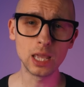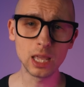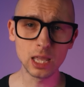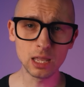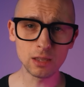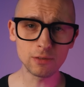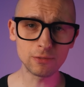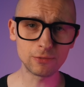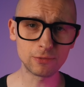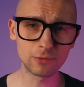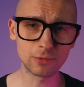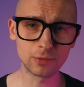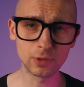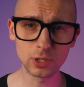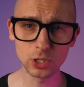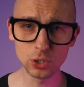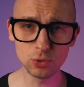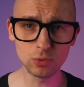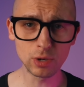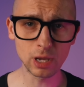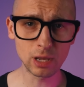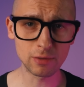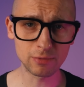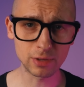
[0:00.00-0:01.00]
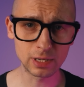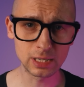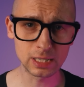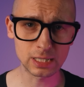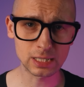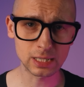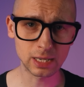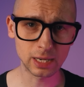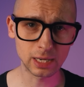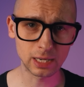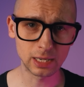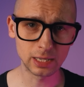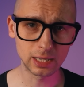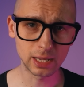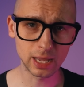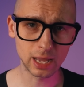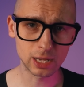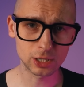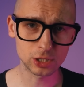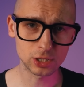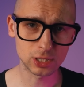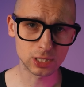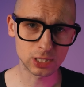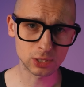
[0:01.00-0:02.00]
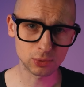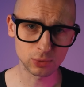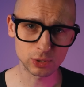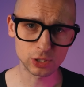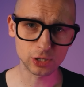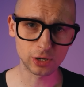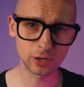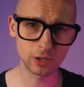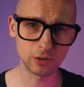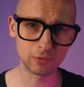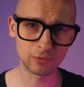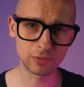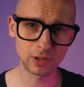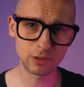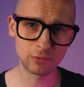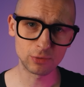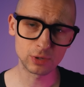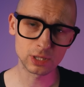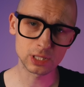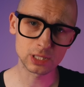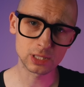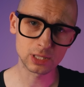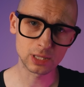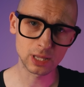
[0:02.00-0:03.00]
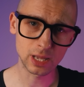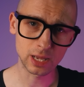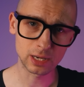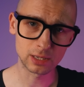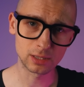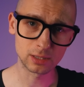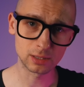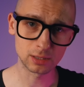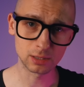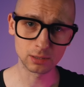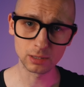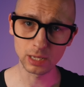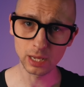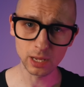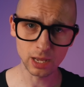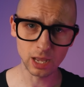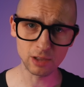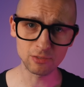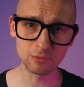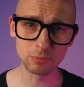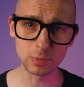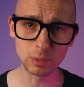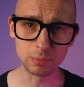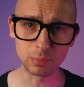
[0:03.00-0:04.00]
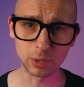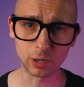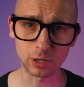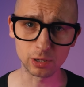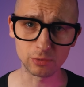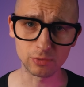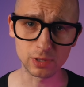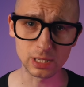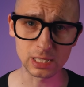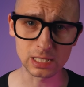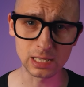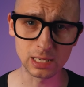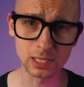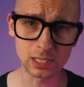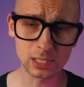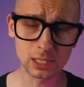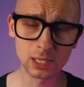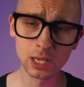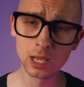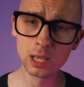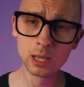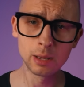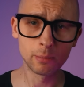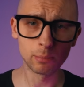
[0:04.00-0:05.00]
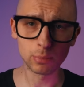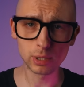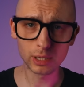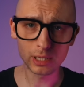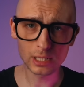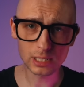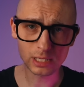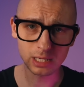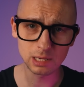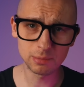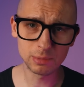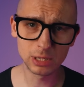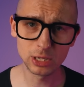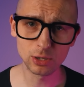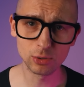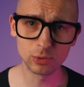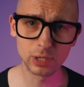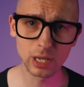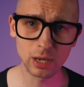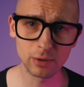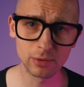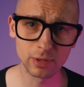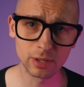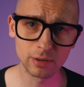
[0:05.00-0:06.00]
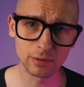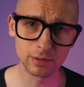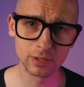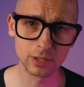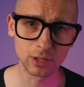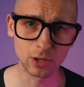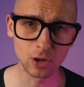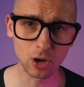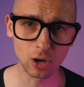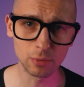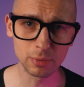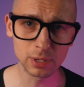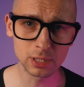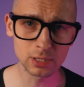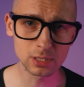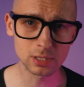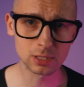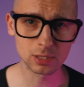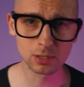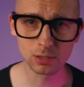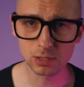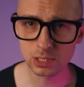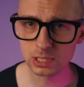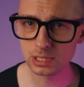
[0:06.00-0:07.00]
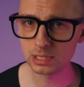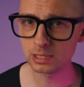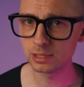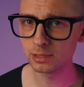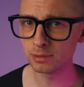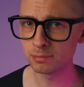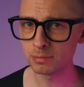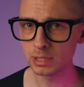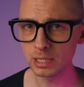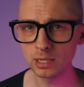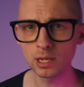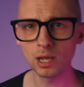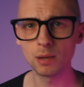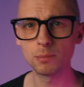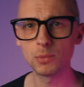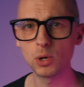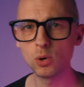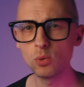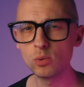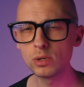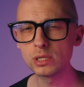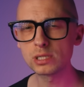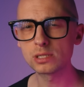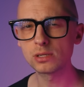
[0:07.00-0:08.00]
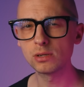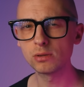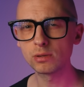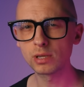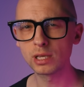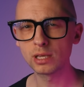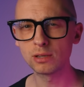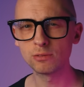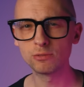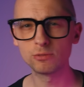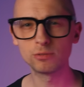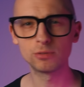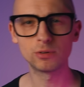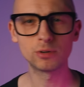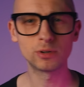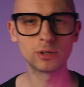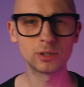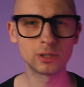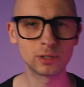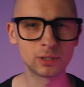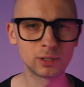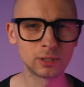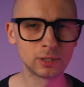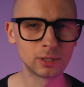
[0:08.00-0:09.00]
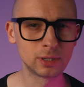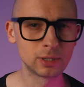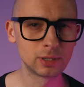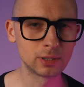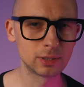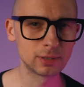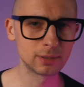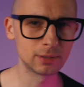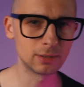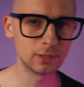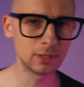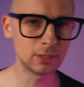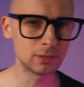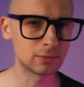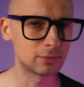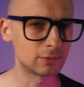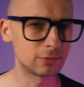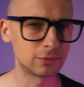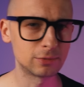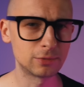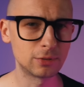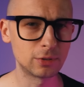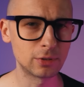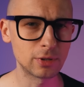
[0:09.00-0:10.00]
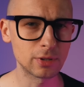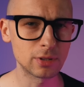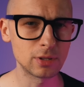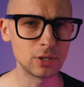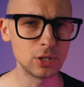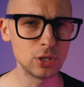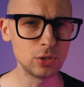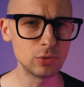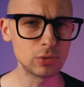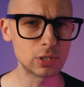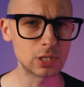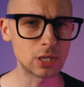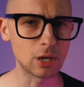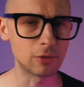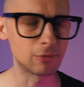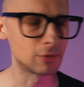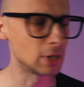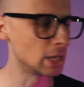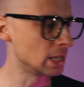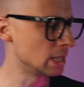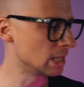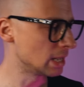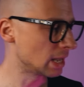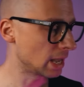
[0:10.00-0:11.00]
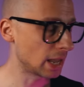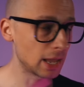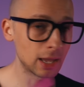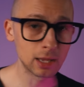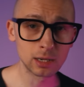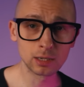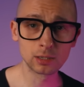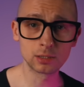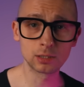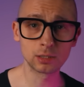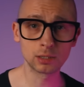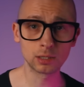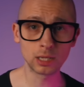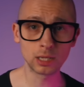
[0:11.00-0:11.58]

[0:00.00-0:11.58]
If you have any cycling gadgets which are your favorites that haven't been part of this list, please let me know down there in the comments, because I'm always looking for the new stuff. And